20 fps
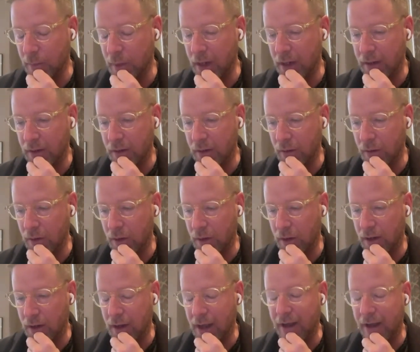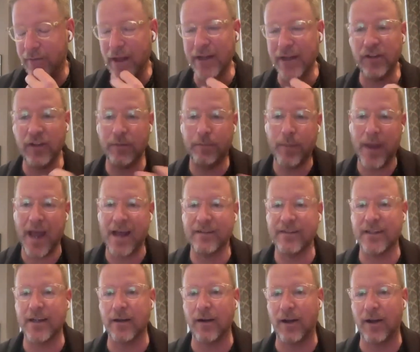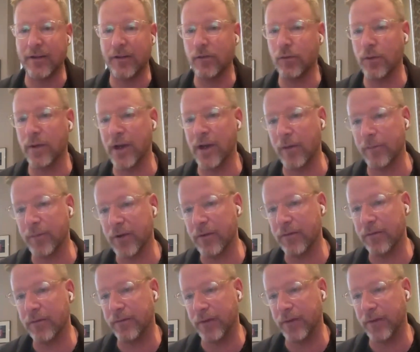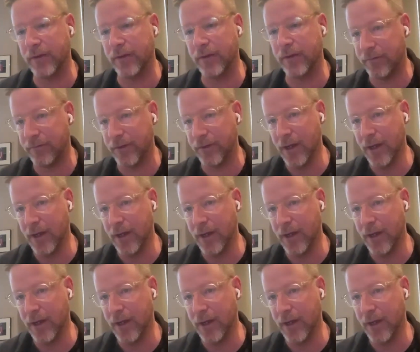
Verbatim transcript: it uh, I've actually passed it on to a number of, of,